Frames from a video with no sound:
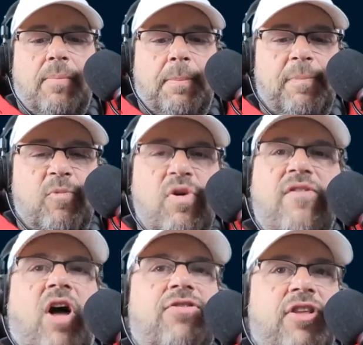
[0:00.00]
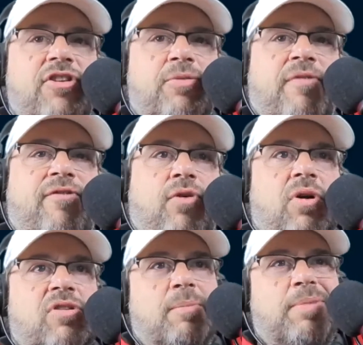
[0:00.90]
We've all done this before.
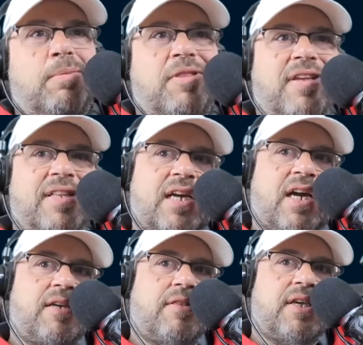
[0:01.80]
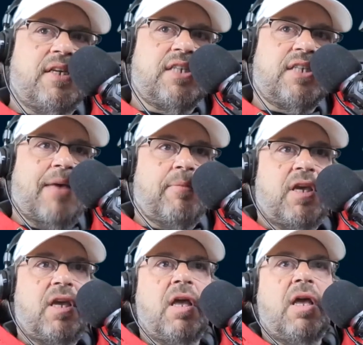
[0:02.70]
Some people think that kind of thing is
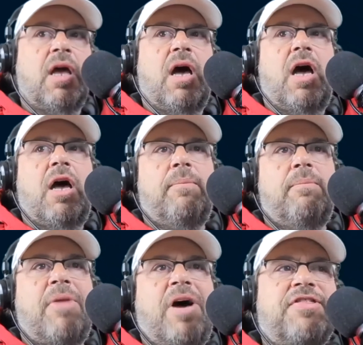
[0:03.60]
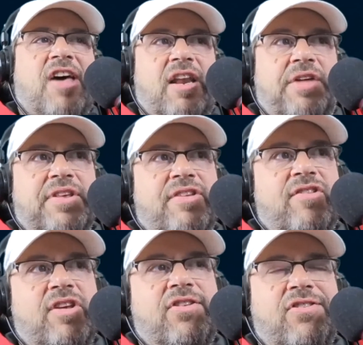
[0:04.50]
scammy. My thought on this
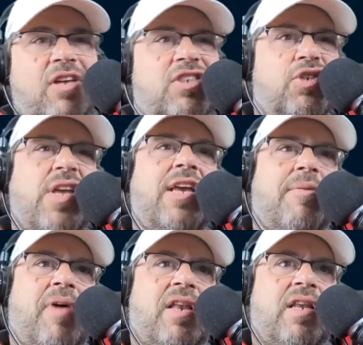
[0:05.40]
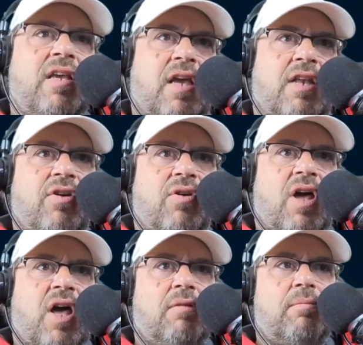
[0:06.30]
is, as long as you're taking money and you're
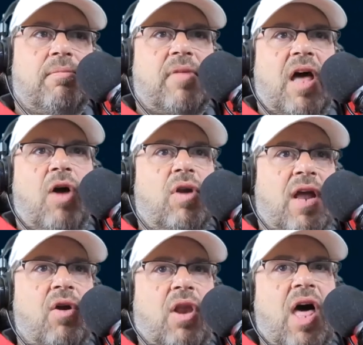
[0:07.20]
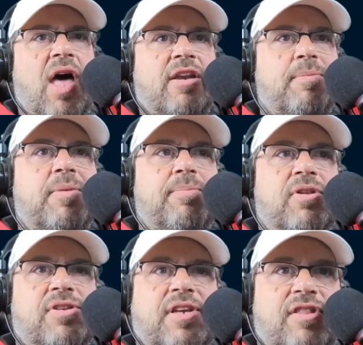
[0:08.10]
not out and out lying to people,
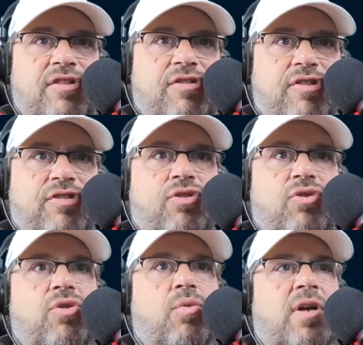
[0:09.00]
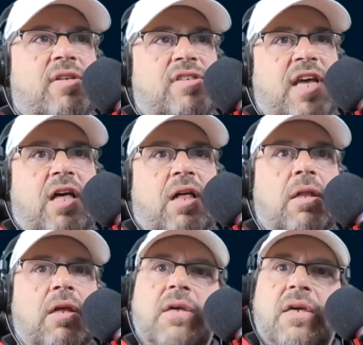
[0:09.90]
like this is the shoe you want to sell,
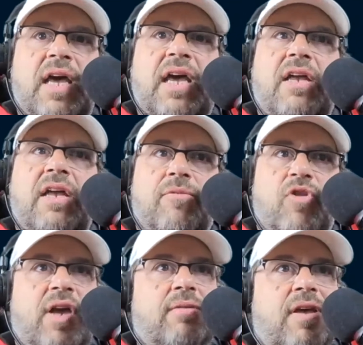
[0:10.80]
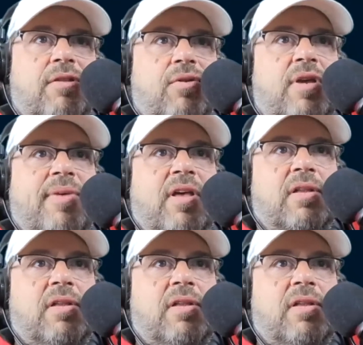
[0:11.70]
and great, take their email.